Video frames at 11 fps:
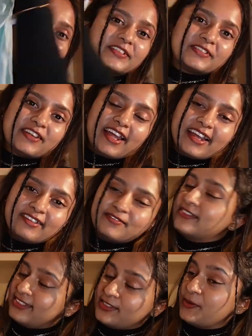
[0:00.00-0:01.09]
throwing
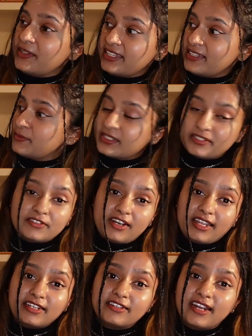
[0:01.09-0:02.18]
in with a
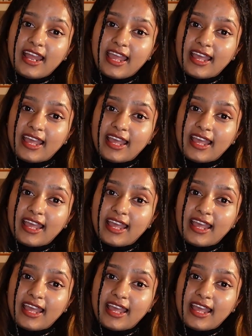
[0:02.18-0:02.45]
dryer